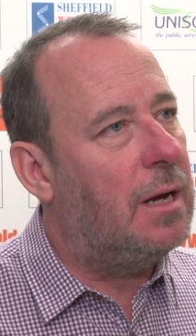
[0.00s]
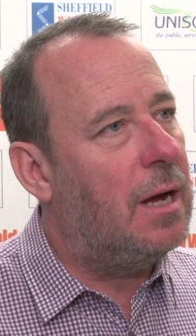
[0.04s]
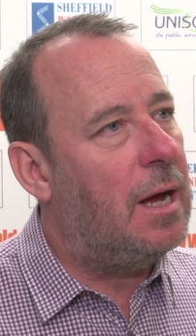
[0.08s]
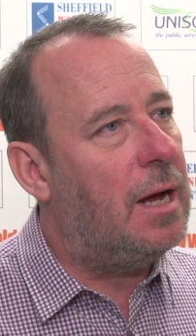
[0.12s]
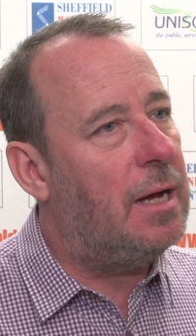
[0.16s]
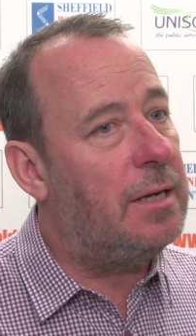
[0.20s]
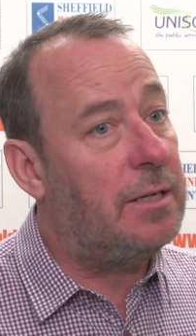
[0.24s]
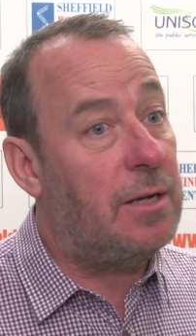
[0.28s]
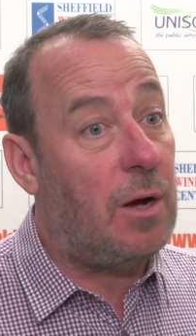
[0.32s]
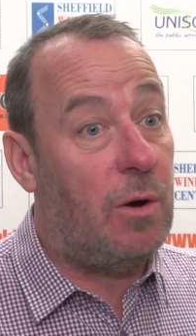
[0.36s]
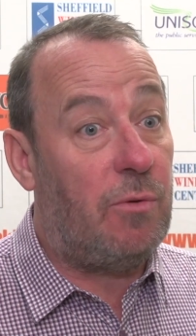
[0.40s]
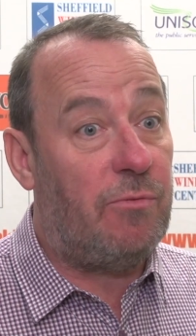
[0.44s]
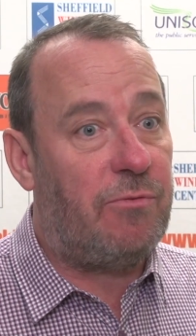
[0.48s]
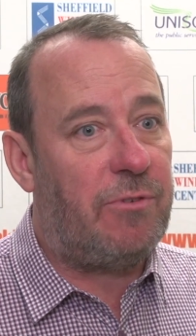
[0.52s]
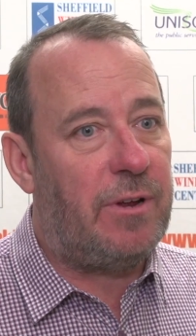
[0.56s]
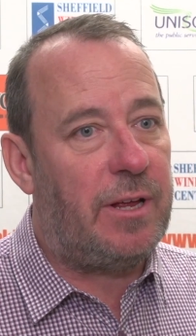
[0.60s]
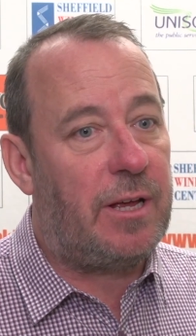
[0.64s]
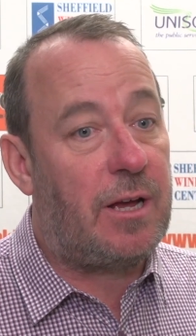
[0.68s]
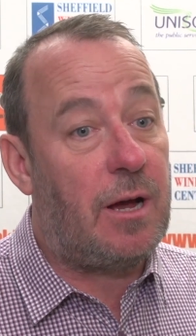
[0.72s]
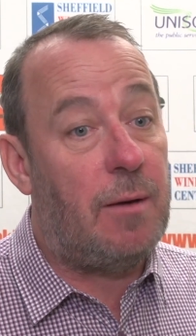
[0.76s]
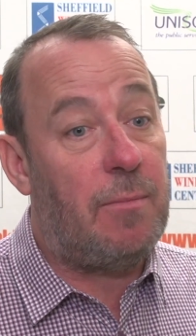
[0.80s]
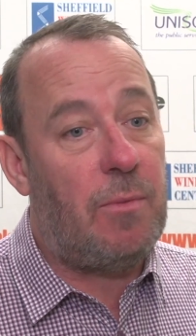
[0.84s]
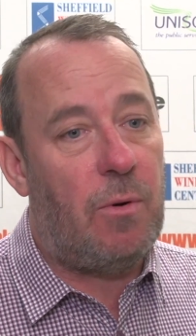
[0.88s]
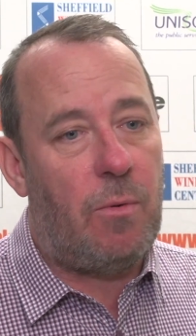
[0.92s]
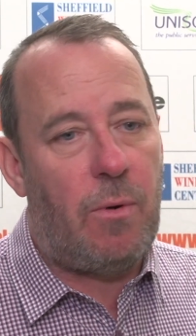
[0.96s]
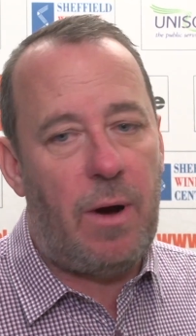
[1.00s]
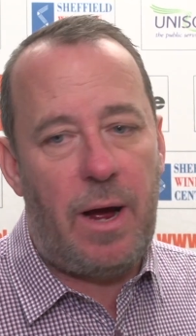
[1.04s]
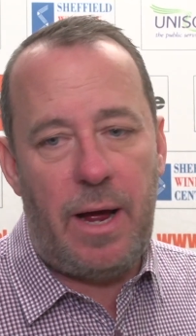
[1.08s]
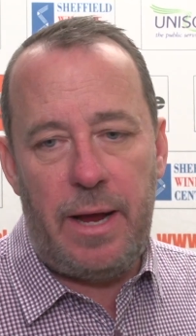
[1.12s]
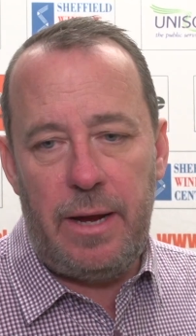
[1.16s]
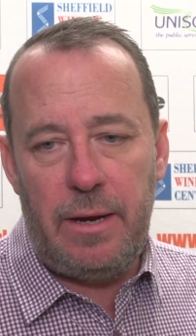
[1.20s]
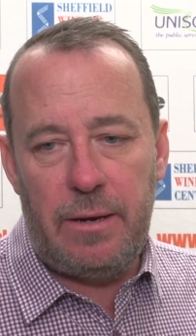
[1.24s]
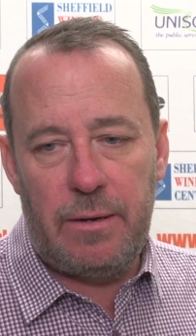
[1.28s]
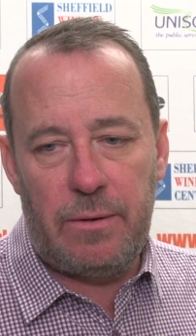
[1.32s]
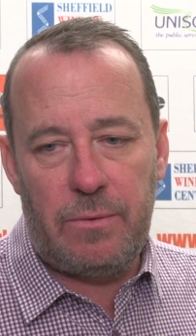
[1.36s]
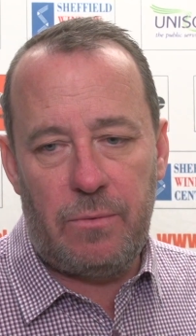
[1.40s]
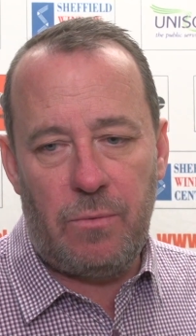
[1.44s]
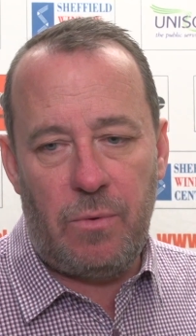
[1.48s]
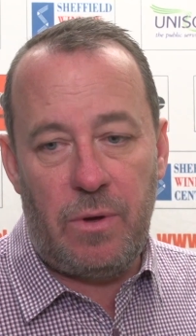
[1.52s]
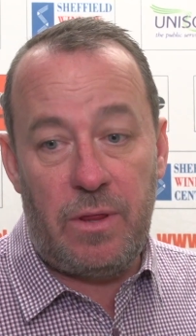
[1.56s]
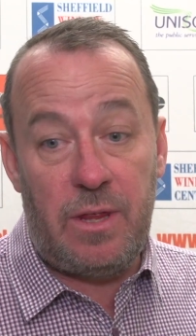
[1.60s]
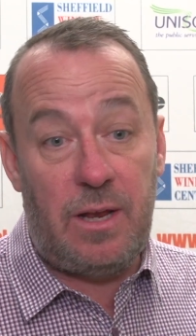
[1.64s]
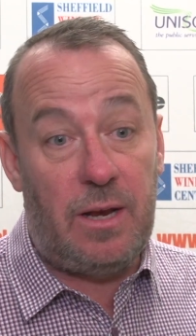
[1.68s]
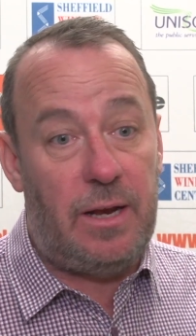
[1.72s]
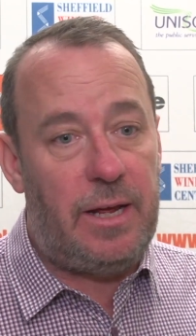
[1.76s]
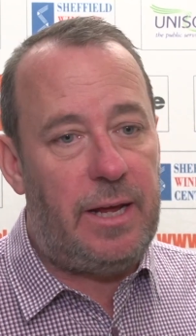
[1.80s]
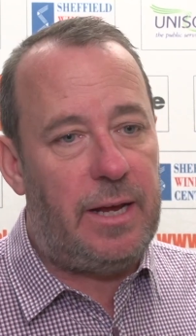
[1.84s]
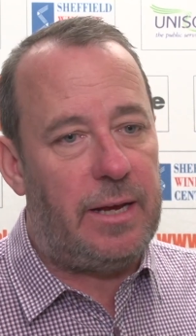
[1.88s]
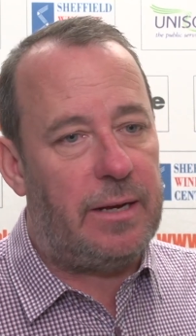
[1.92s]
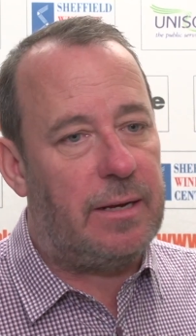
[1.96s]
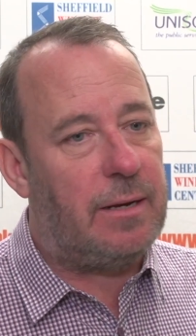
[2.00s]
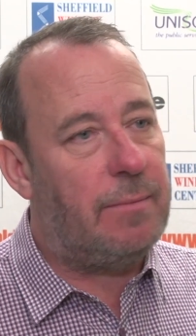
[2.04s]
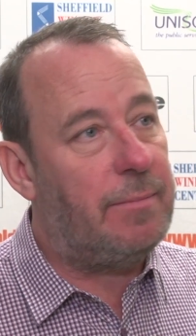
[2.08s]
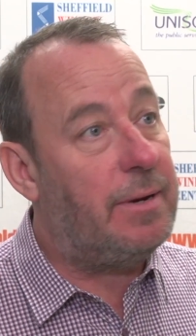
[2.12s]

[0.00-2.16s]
and hopefully come away with a lead.